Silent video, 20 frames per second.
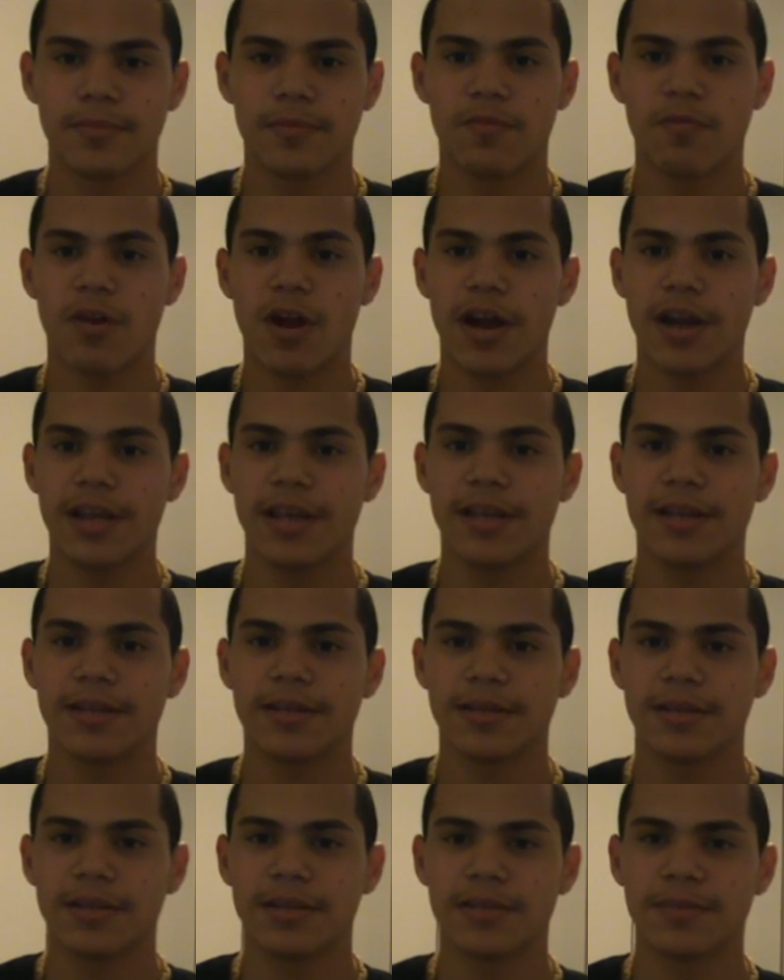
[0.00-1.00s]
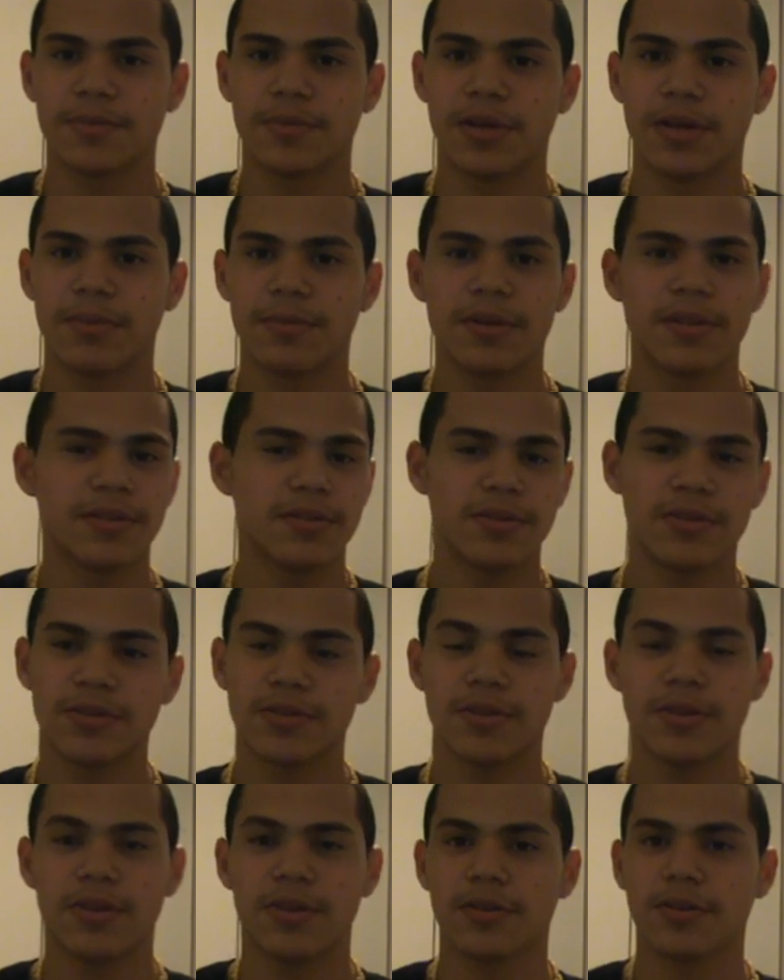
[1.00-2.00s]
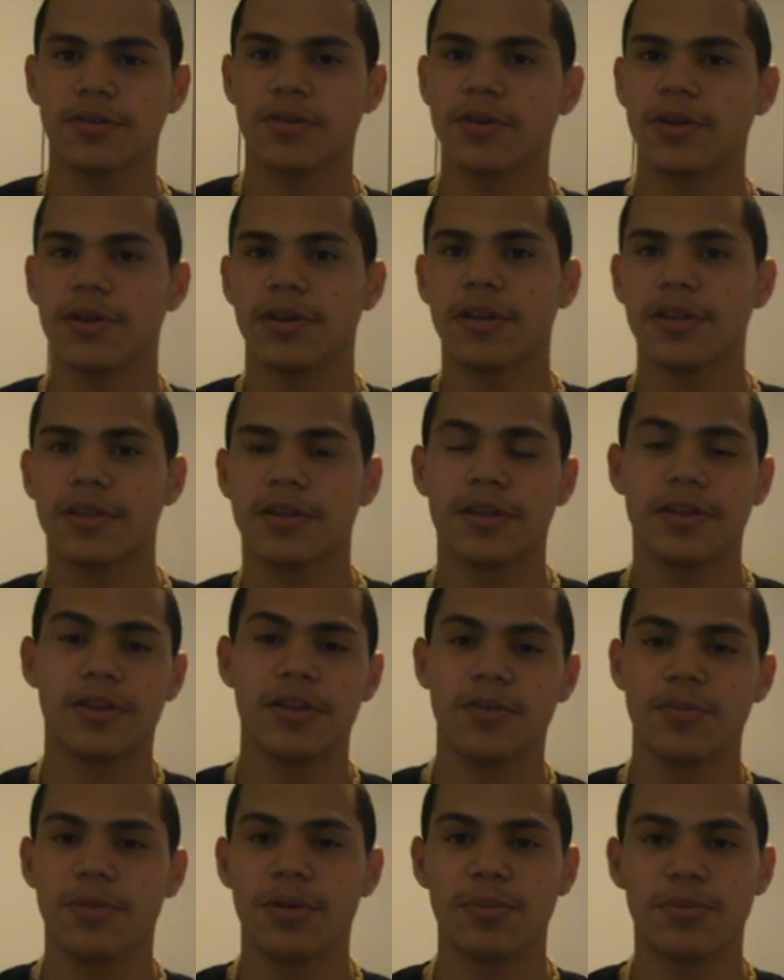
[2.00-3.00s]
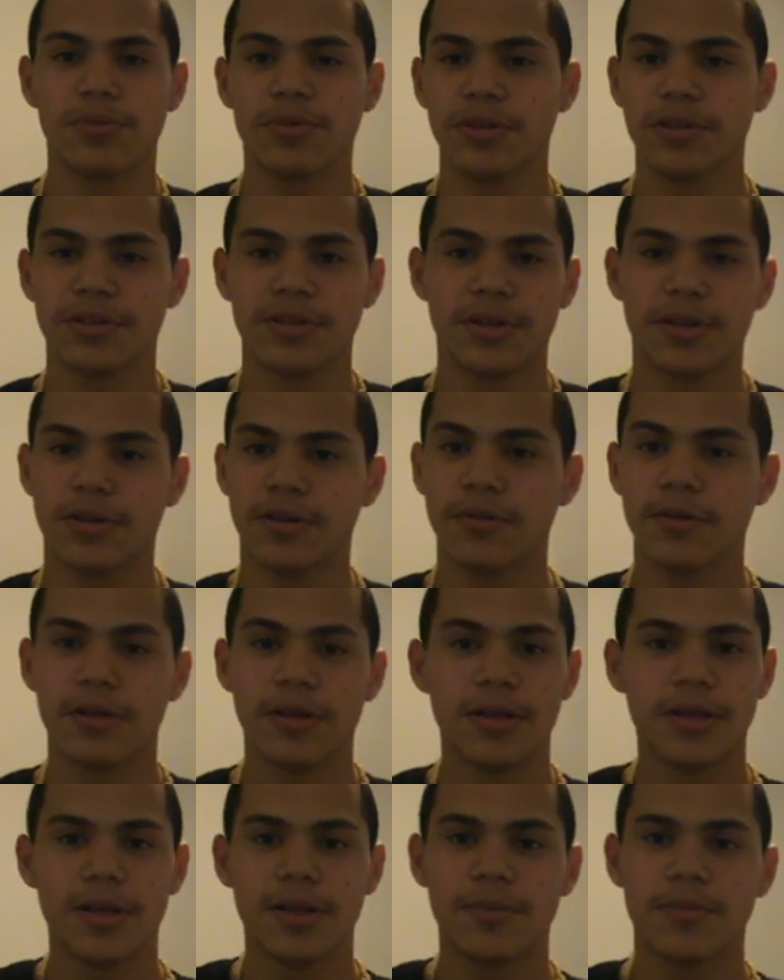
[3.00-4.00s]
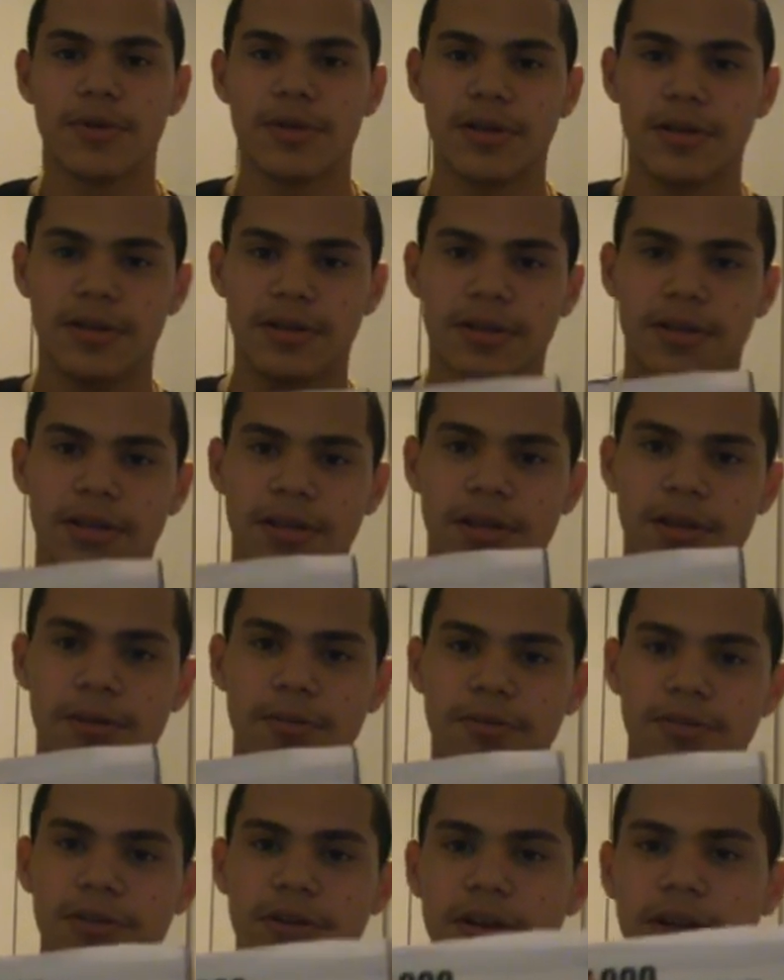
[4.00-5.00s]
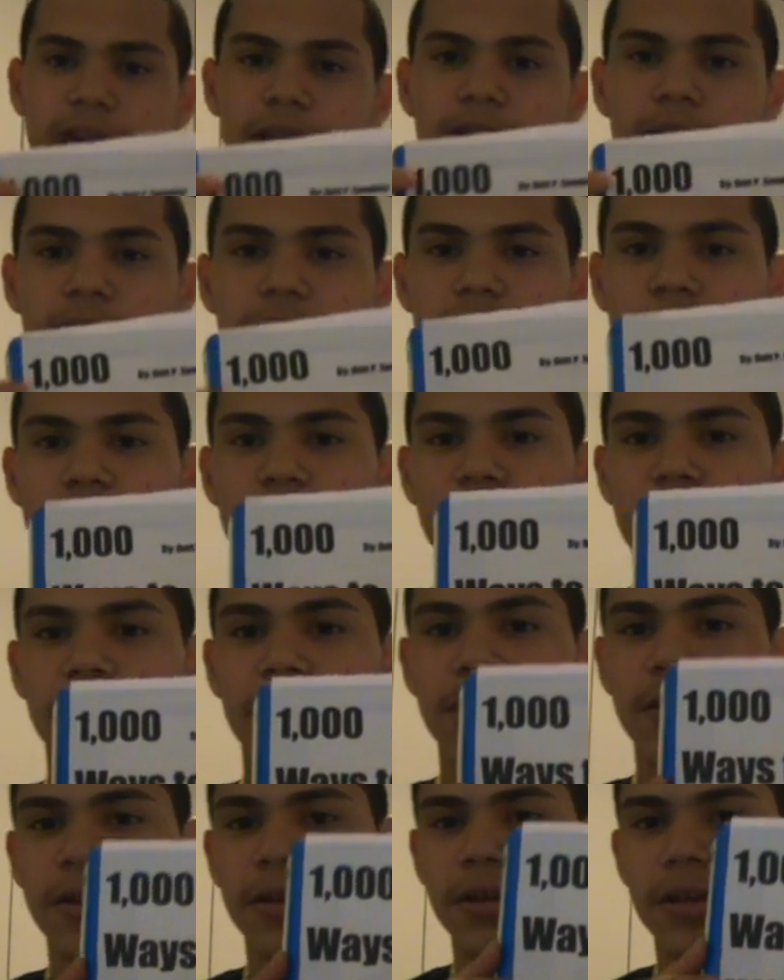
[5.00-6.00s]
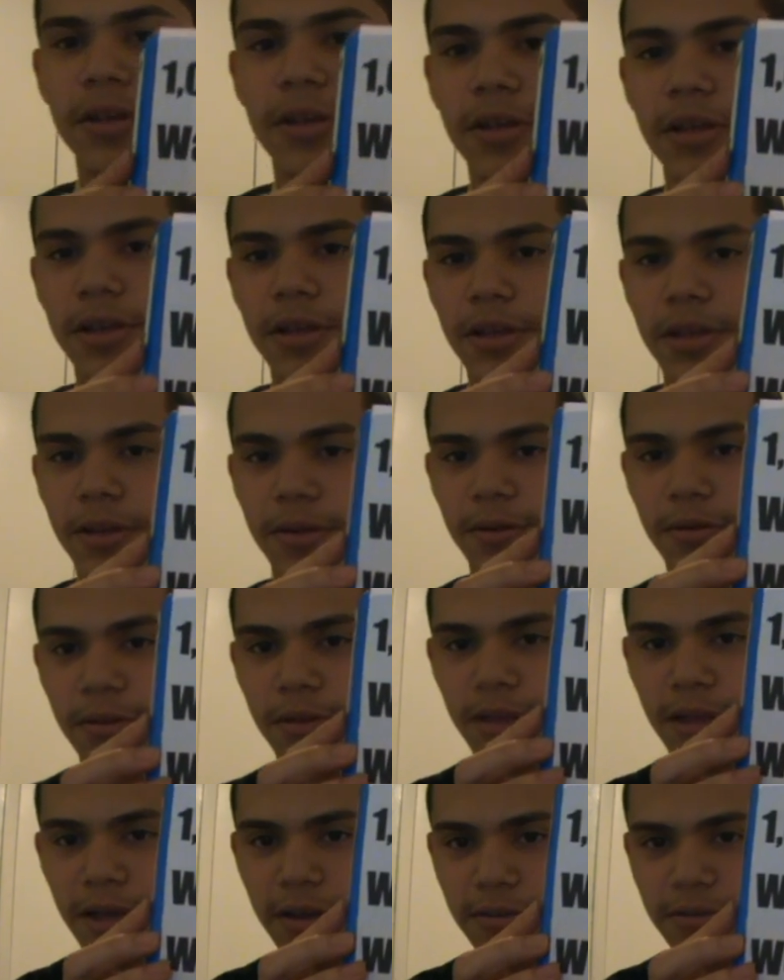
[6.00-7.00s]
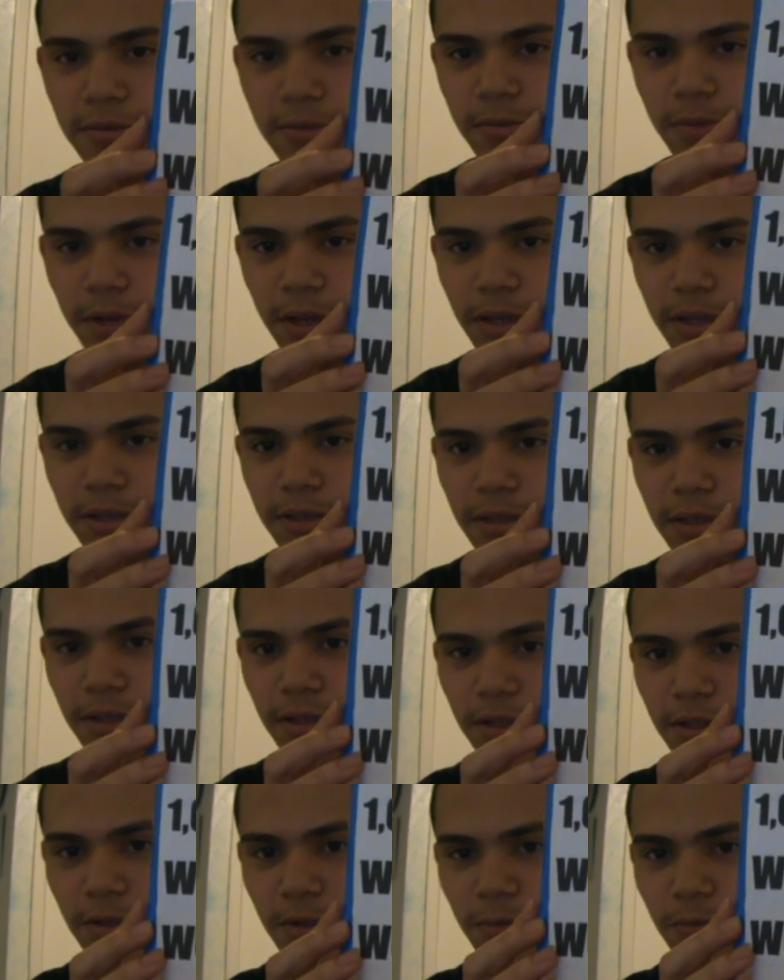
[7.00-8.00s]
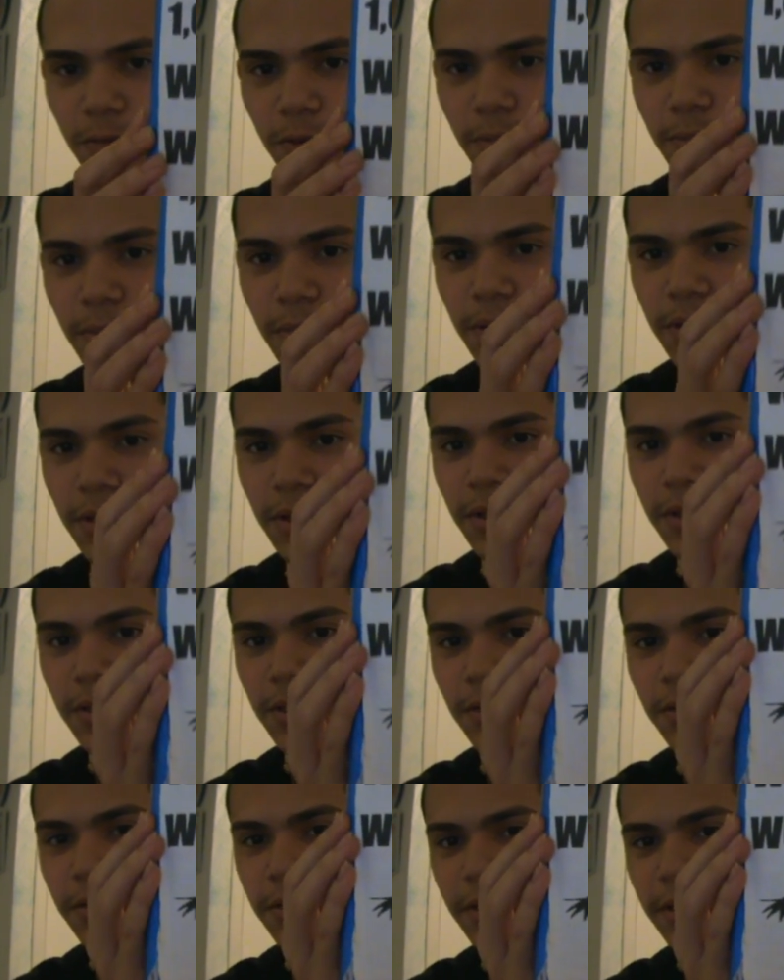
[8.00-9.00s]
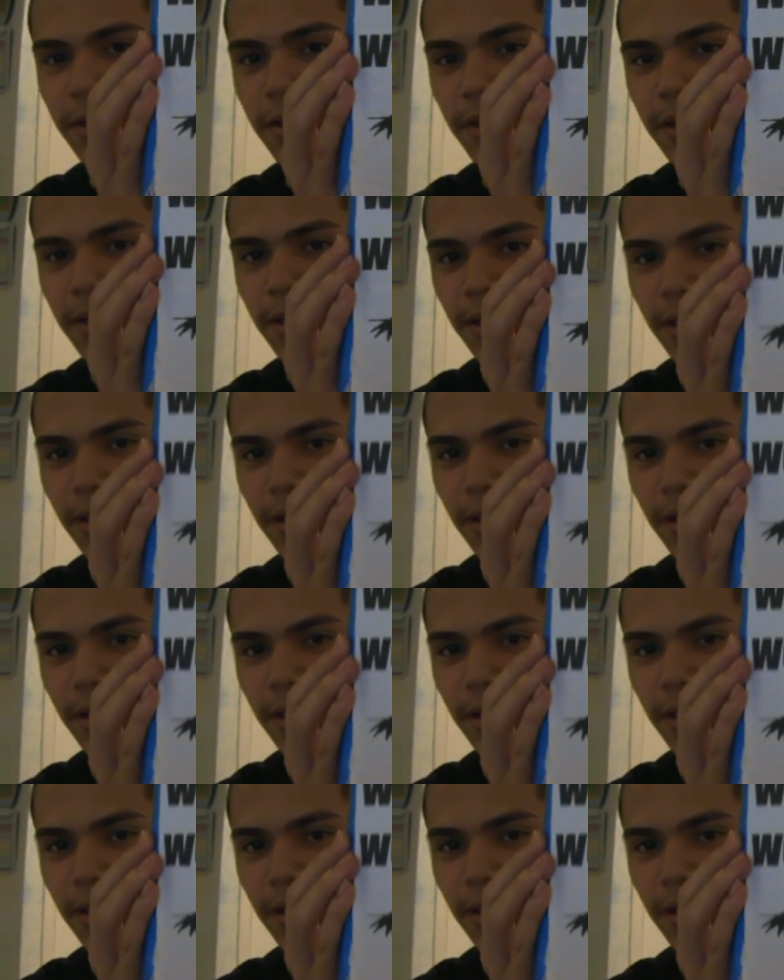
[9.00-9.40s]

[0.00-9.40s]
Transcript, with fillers: Ronnie, his mom, it, it's a long story, nothing you people need to know. But uh, it was our idea for a book. A Thousand Ways to Whoop Children.